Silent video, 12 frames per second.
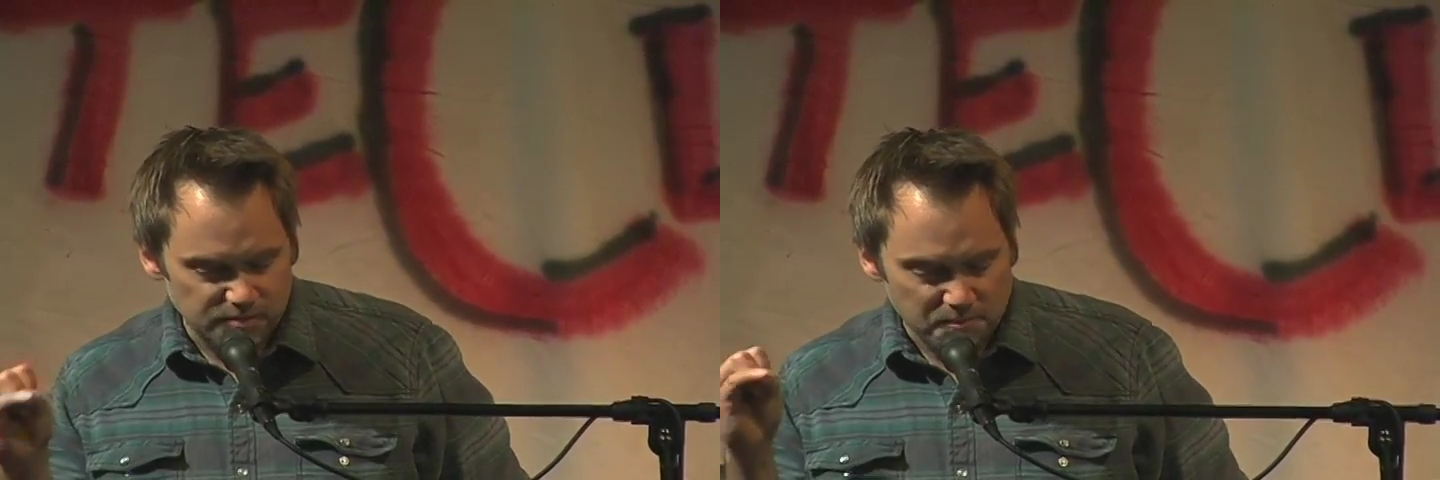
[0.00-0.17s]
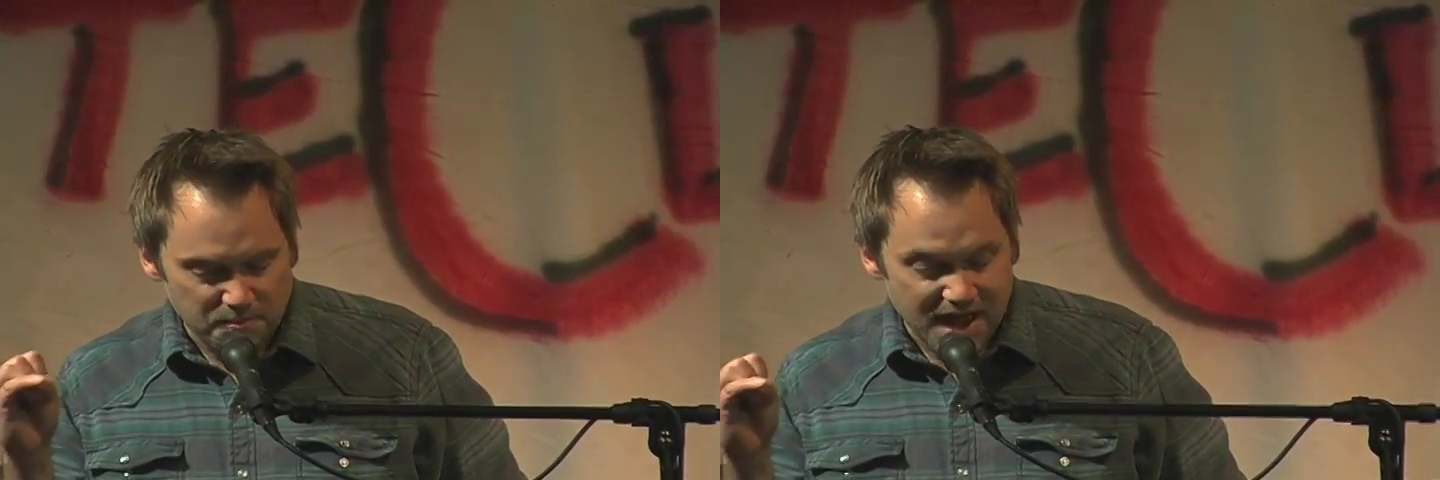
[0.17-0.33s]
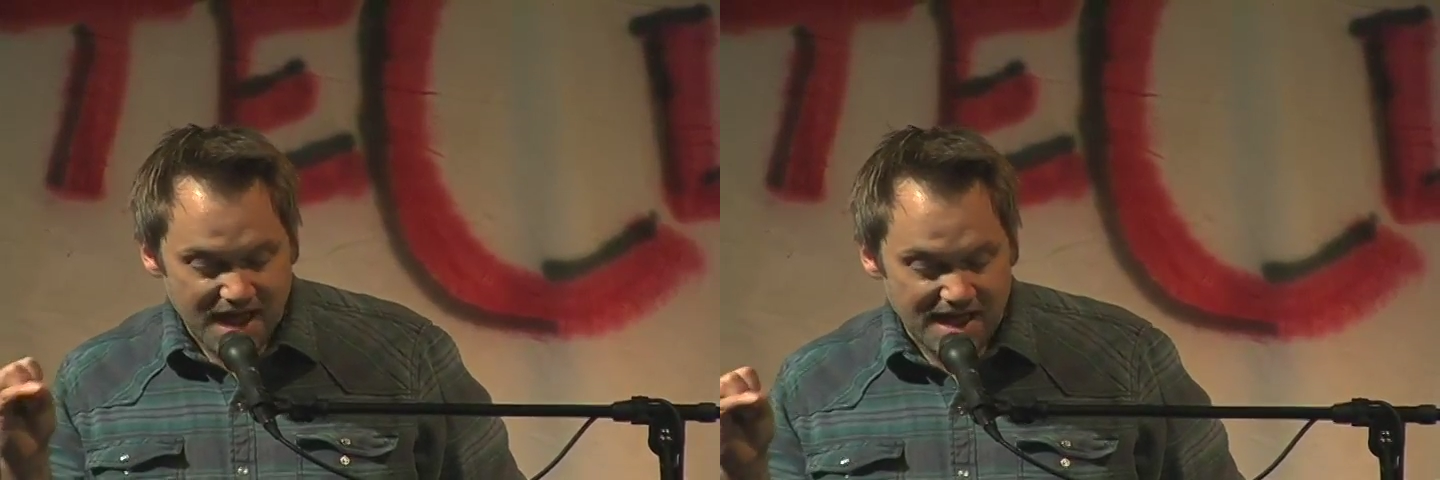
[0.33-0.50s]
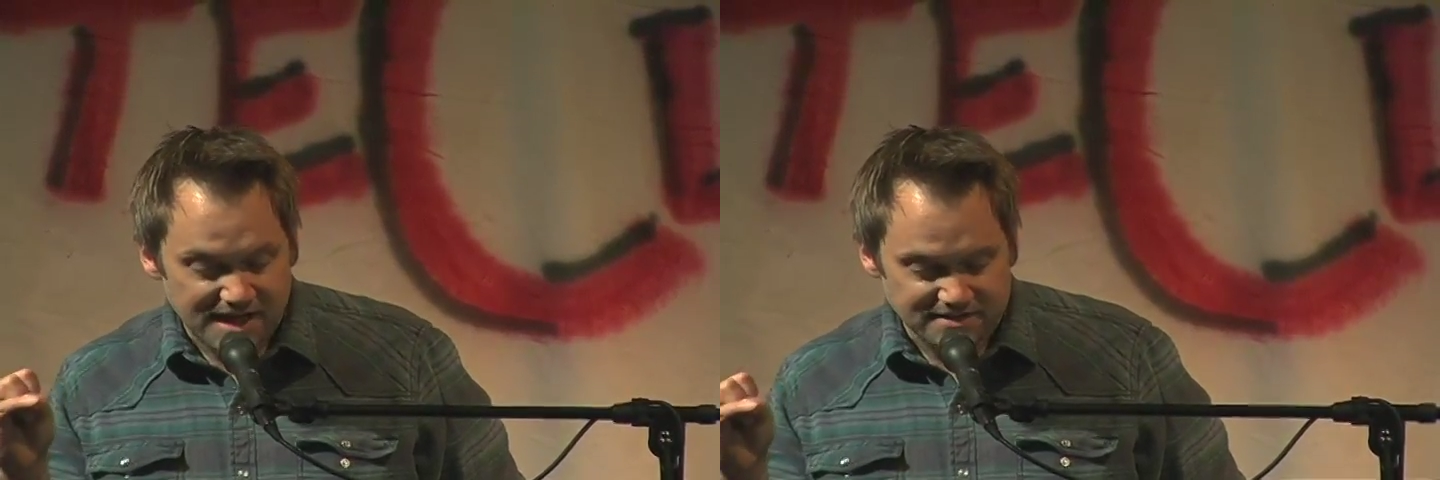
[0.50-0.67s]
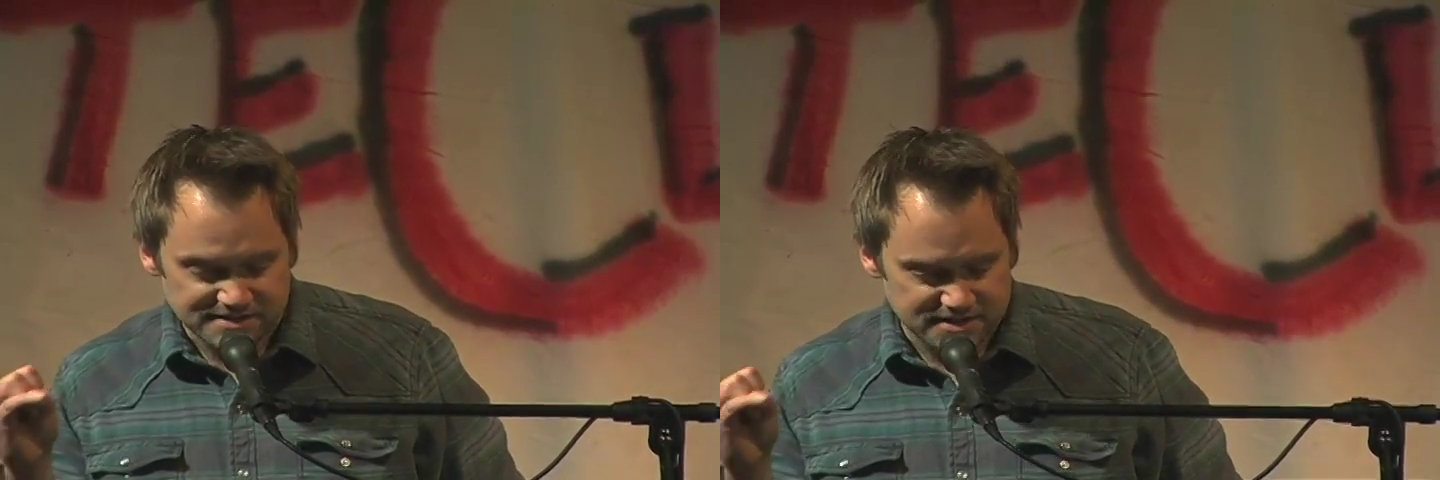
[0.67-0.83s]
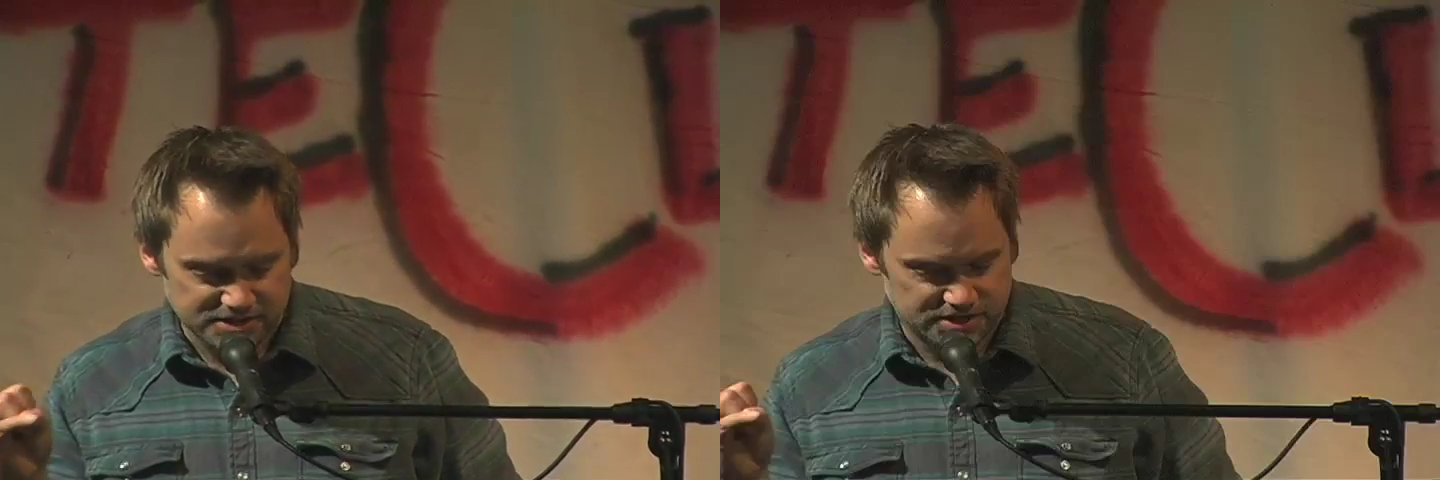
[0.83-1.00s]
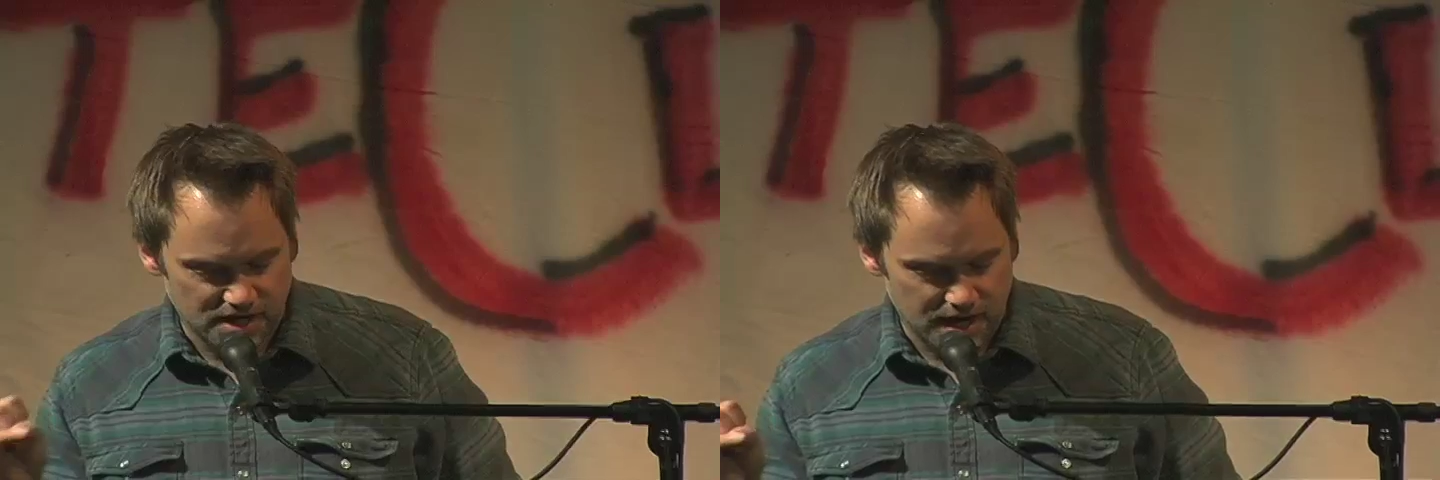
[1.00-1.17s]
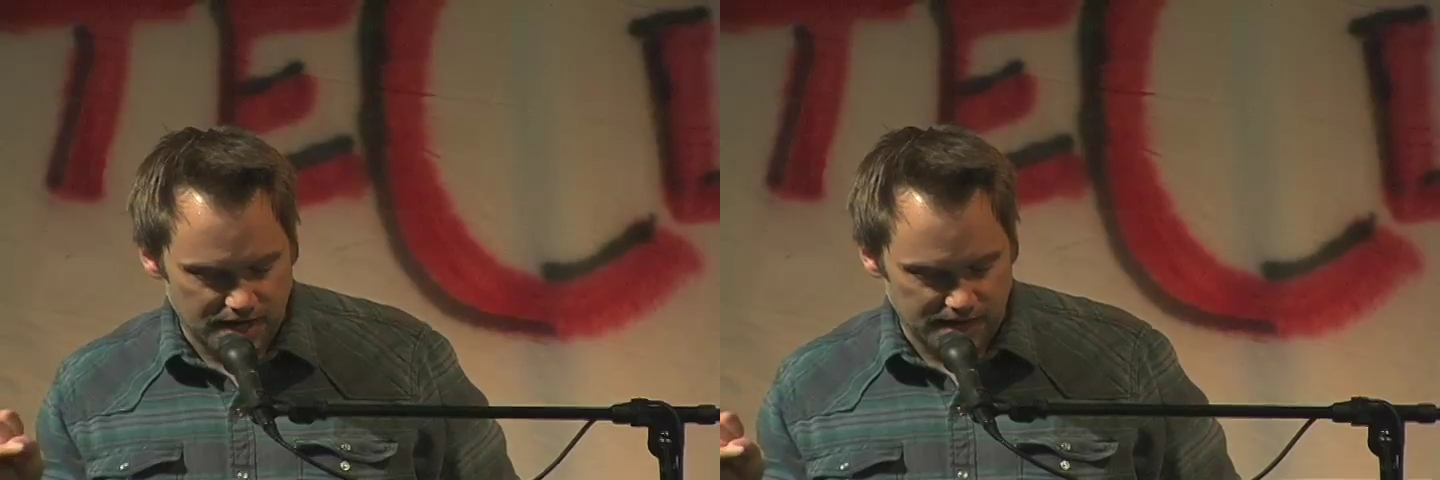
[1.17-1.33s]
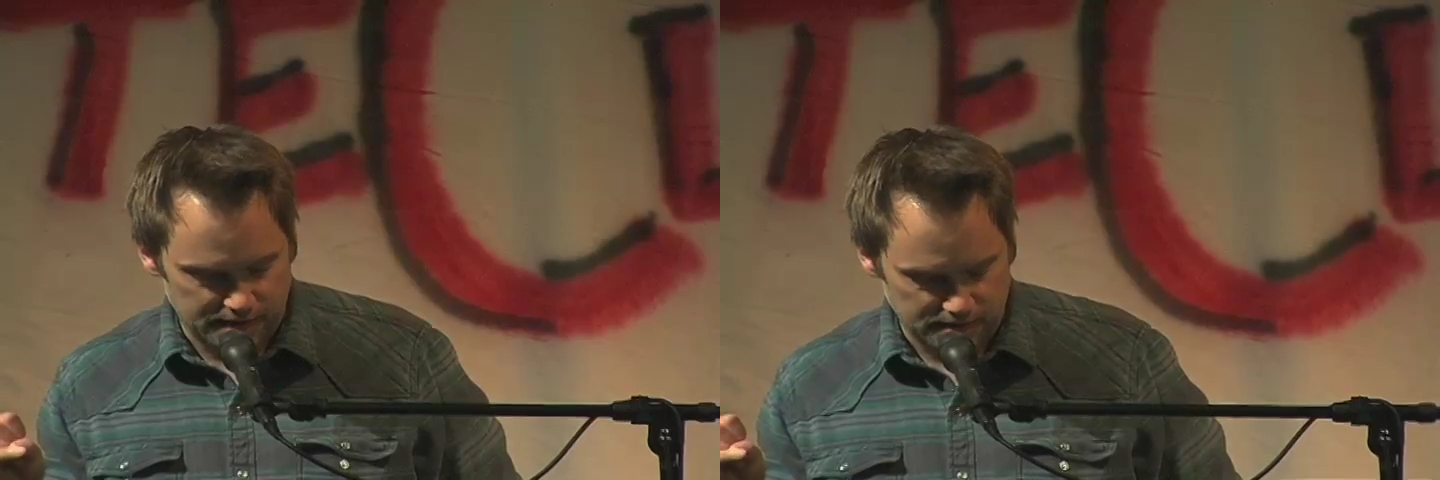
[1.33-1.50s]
but man does it shine.